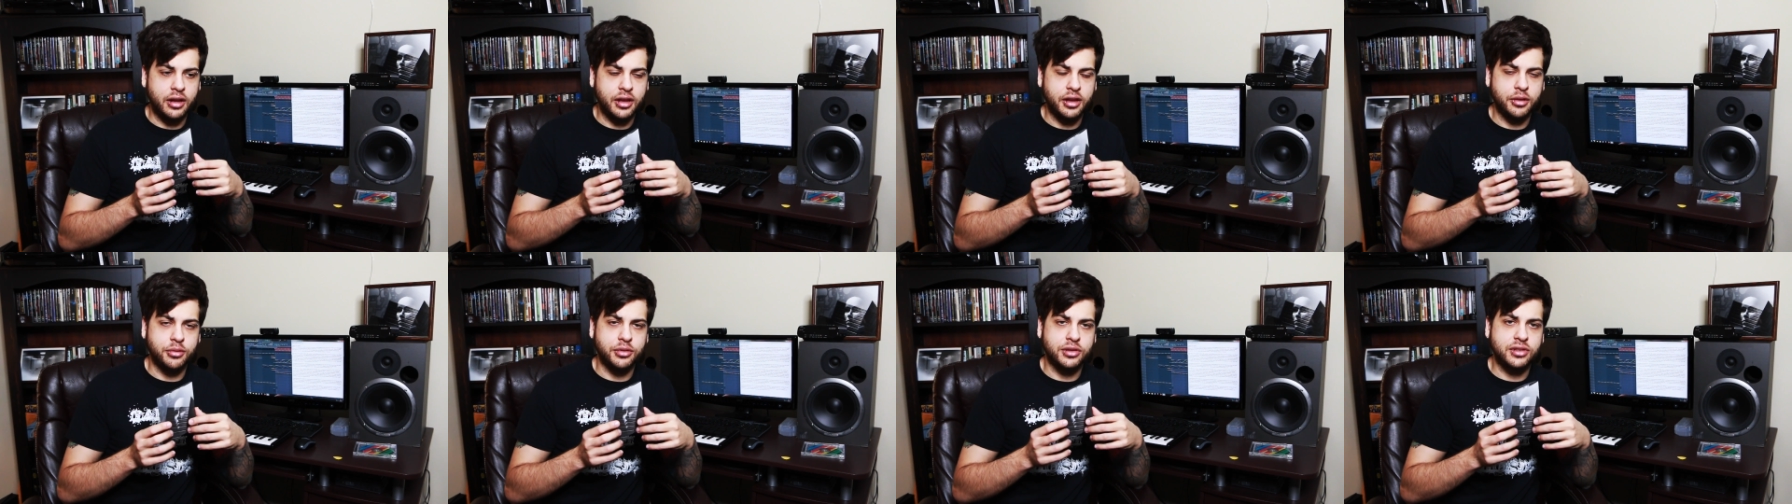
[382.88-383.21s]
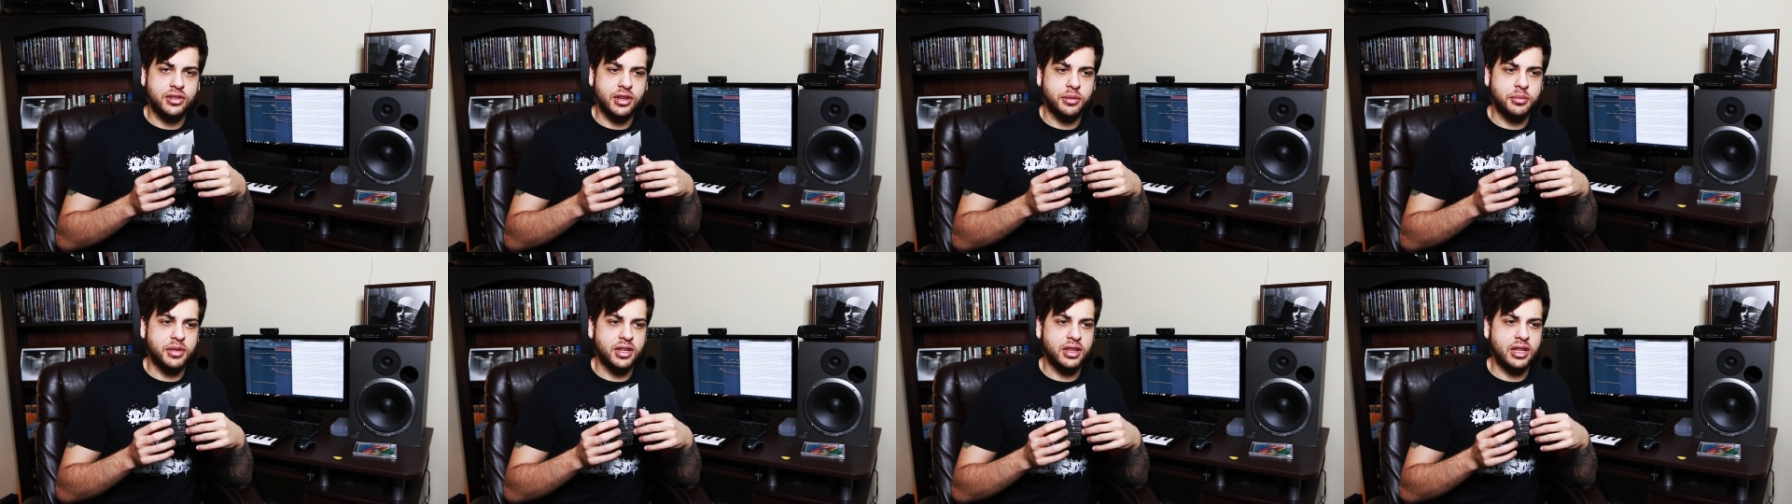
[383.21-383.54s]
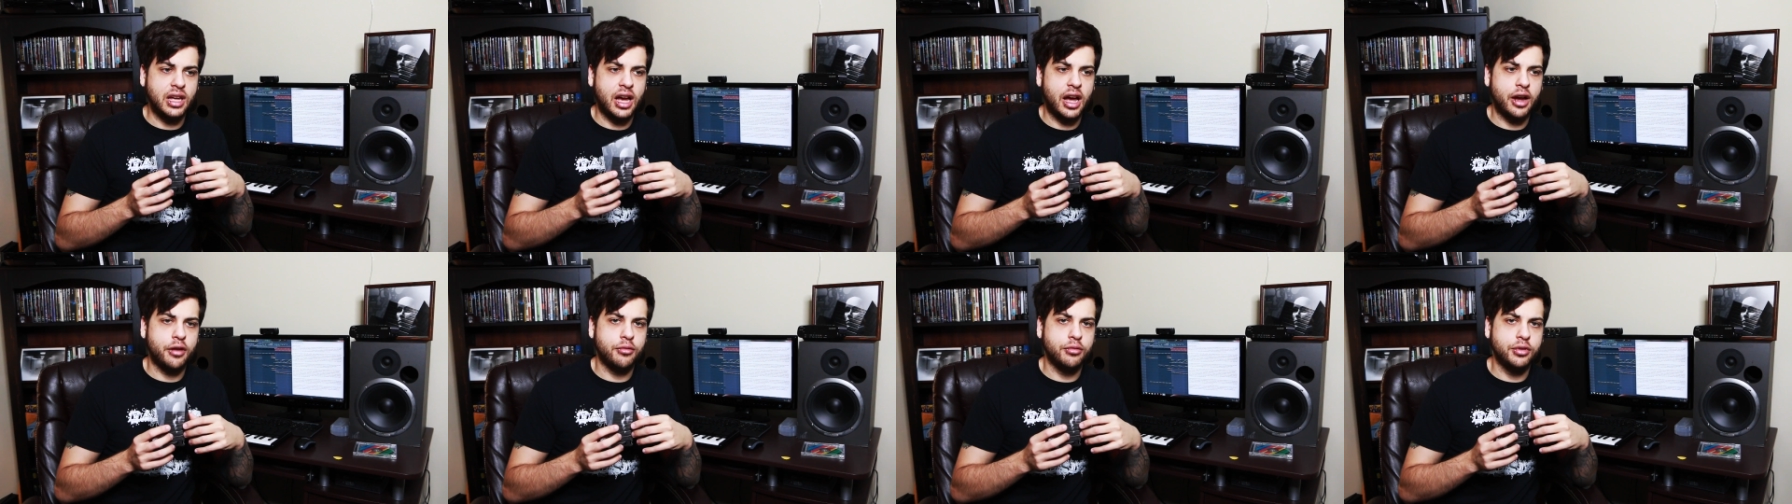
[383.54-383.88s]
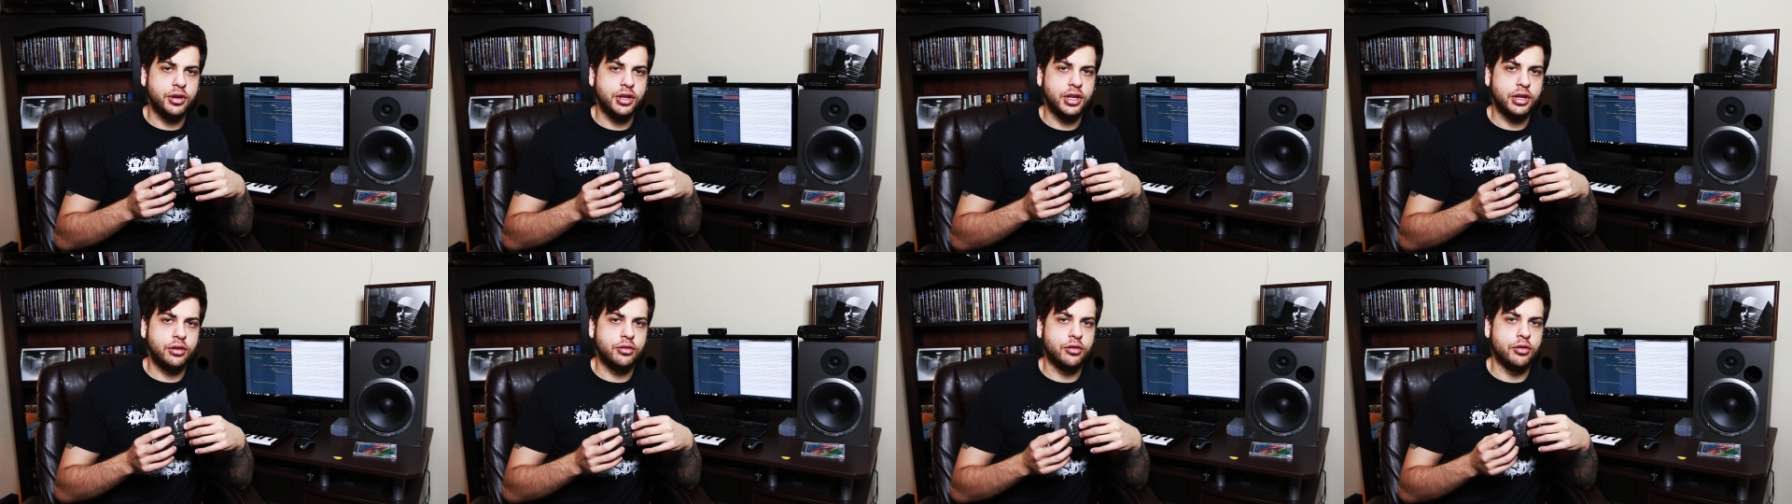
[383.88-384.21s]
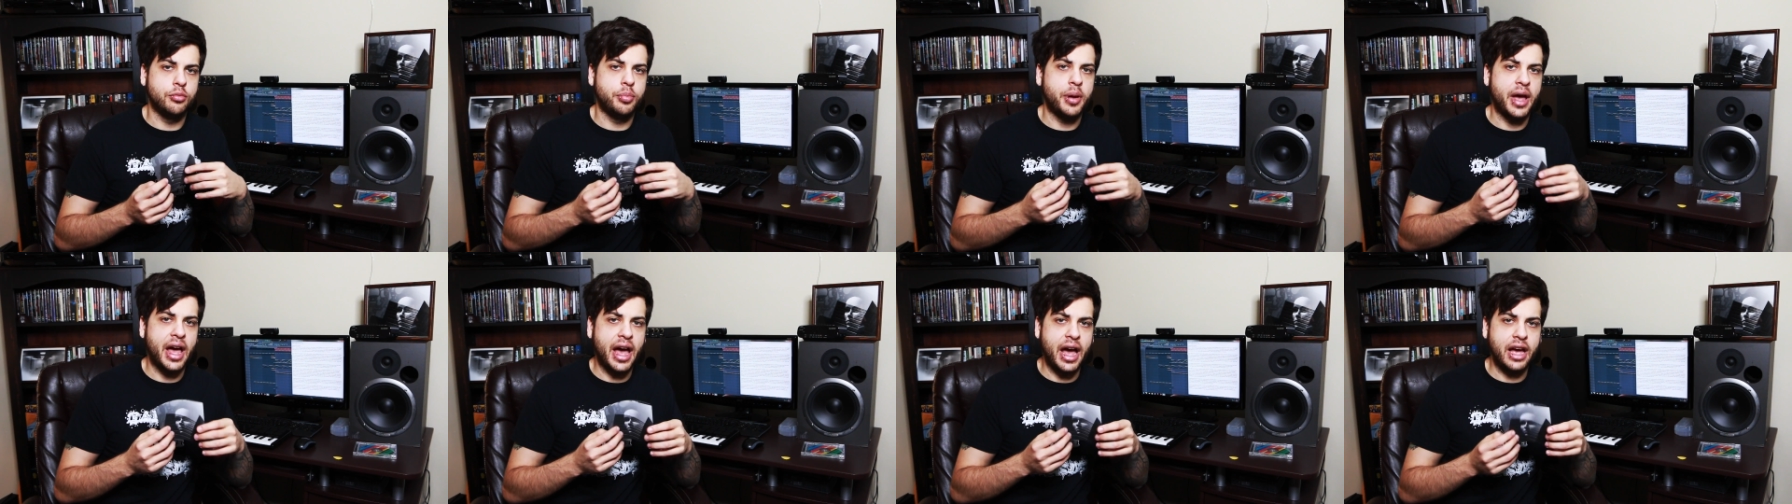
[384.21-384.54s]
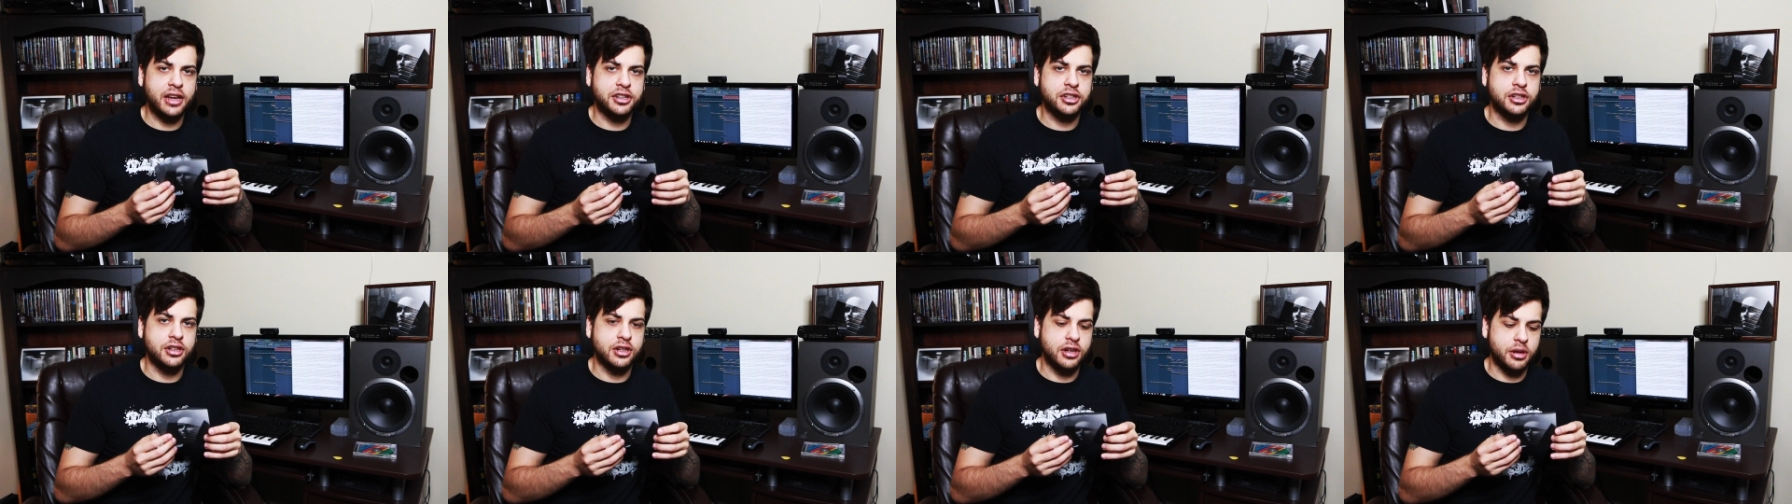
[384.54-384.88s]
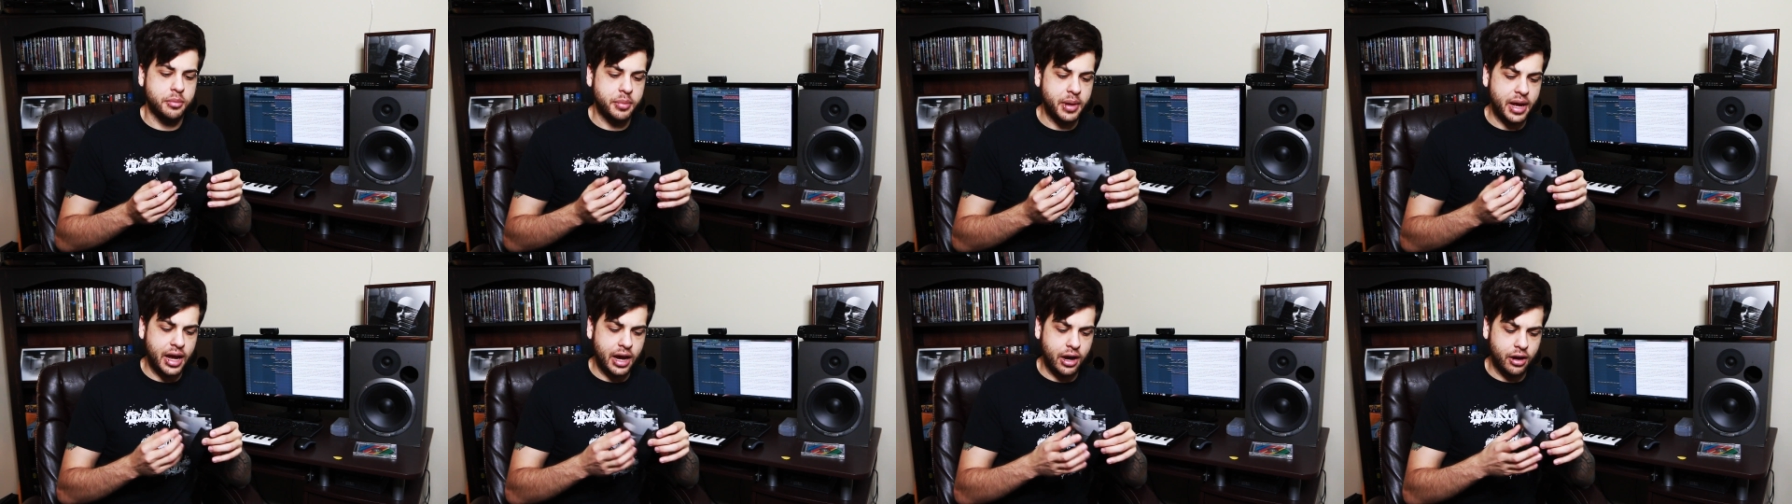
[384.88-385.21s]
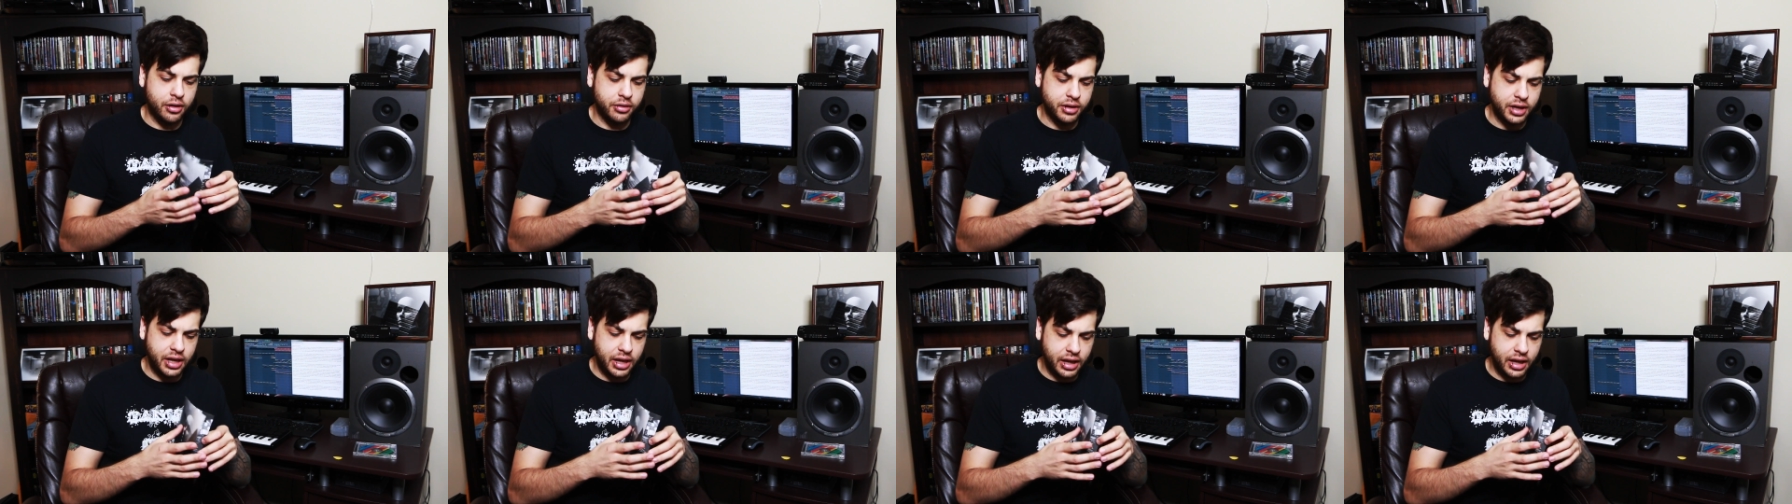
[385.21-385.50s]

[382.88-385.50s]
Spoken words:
it was something that I really grew passionate about,